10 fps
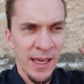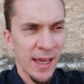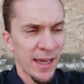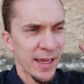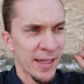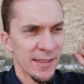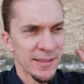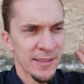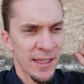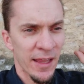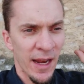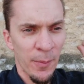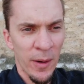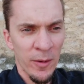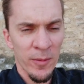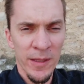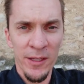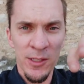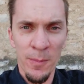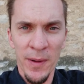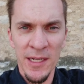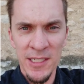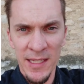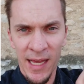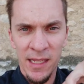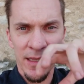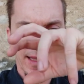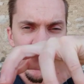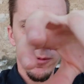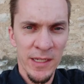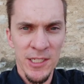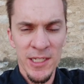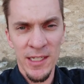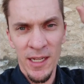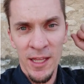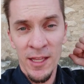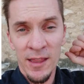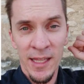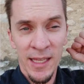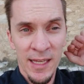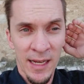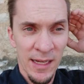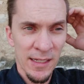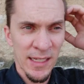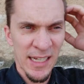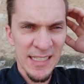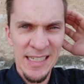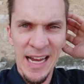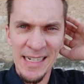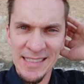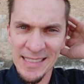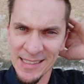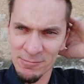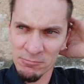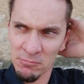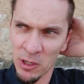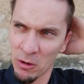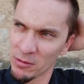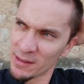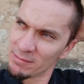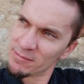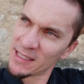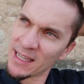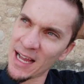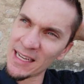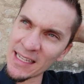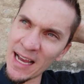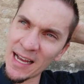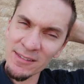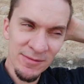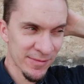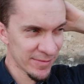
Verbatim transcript: And then I'll probably, there's a bunch in that, that region, like Katikati, no, Kaniga.